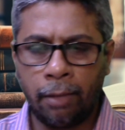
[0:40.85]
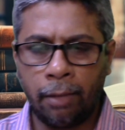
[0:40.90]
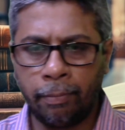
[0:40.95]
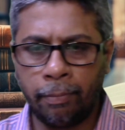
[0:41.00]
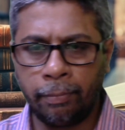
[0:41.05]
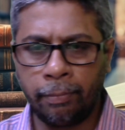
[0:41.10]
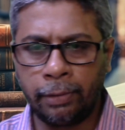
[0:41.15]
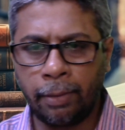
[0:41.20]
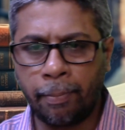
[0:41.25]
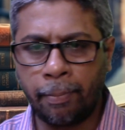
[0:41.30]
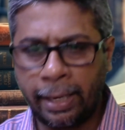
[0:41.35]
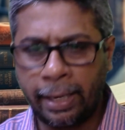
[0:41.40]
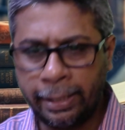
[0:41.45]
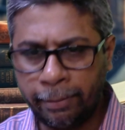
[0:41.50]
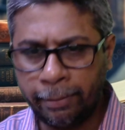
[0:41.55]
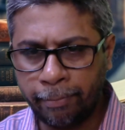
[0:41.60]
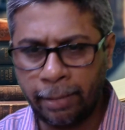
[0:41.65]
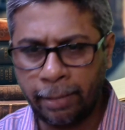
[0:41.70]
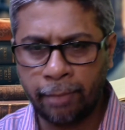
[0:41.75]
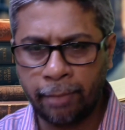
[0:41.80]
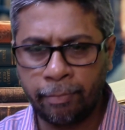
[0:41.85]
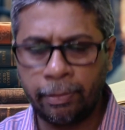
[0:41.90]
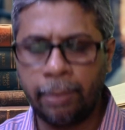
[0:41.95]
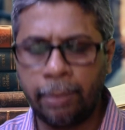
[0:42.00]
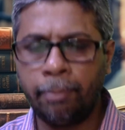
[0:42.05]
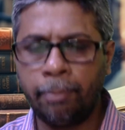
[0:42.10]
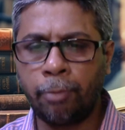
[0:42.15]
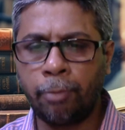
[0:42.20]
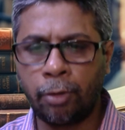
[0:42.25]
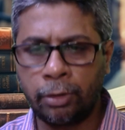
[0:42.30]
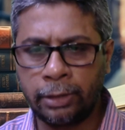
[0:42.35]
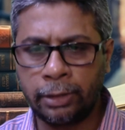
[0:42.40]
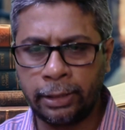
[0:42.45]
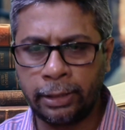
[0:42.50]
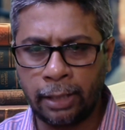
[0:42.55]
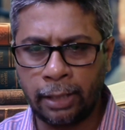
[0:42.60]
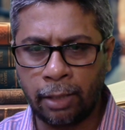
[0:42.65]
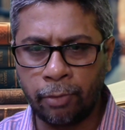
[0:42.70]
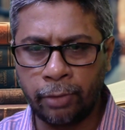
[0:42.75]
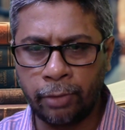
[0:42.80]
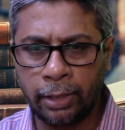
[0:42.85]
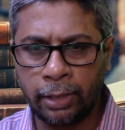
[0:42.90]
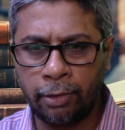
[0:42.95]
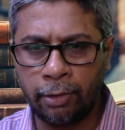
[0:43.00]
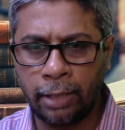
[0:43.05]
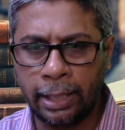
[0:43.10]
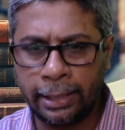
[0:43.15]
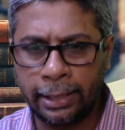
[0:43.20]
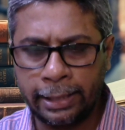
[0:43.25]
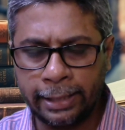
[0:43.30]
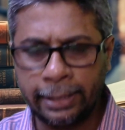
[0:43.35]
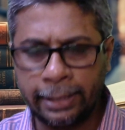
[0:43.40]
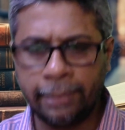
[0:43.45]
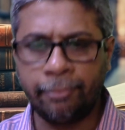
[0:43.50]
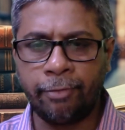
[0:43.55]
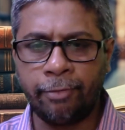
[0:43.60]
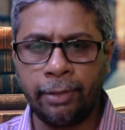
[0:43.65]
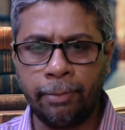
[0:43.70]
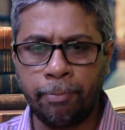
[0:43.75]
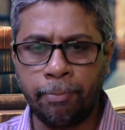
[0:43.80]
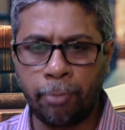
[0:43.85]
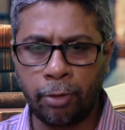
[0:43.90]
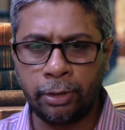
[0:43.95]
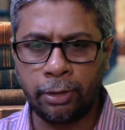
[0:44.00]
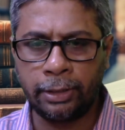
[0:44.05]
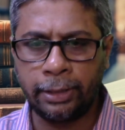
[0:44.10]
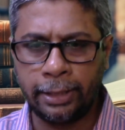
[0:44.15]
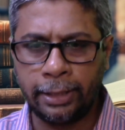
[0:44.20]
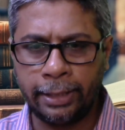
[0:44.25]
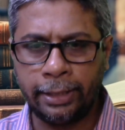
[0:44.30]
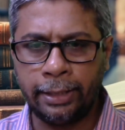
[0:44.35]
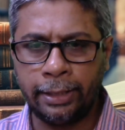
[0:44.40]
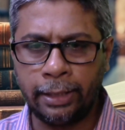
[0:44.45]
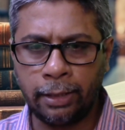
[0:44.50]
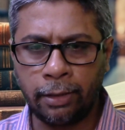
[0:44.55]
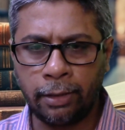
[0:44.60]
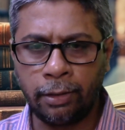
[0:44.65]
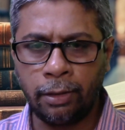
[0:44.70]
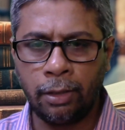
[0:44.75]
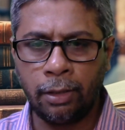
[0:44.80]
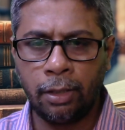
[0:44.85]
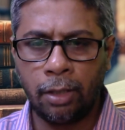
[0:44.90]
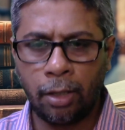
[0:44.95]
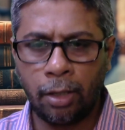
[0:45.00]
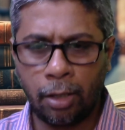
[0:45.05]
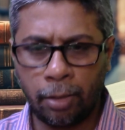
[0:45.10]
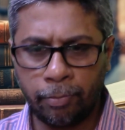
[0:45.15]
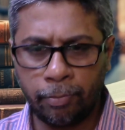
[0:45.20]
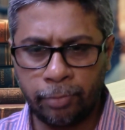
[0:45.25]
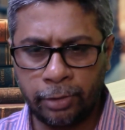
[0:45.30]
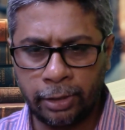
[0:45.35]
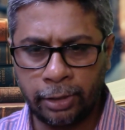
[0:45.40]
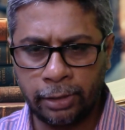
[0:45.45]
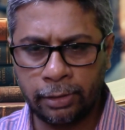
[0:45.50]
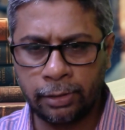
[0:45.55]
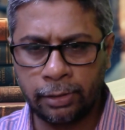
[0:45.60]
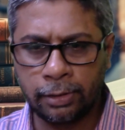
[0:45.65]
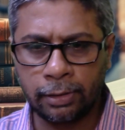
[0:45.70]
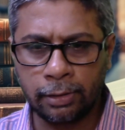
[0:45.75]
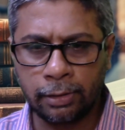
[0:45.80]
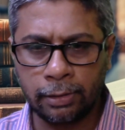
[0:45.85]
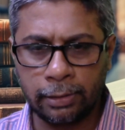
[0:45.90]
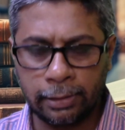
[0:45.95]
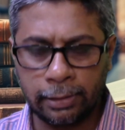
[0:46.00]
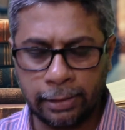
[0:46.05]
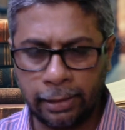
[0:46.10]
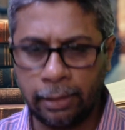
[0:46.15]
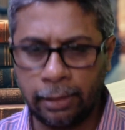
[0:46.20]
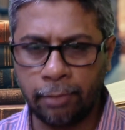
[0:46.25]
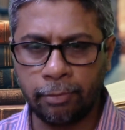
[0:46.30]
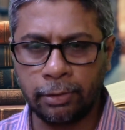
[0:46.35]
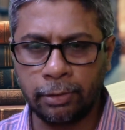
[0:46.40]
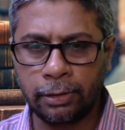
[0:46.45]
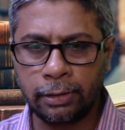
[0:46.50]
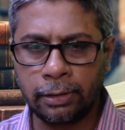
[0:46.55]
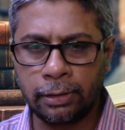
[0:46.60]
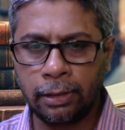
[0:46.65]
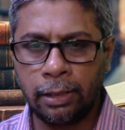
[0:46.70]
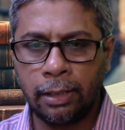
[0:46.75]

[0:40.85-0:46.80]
the mind map important, how can we identify important area of this syllabus.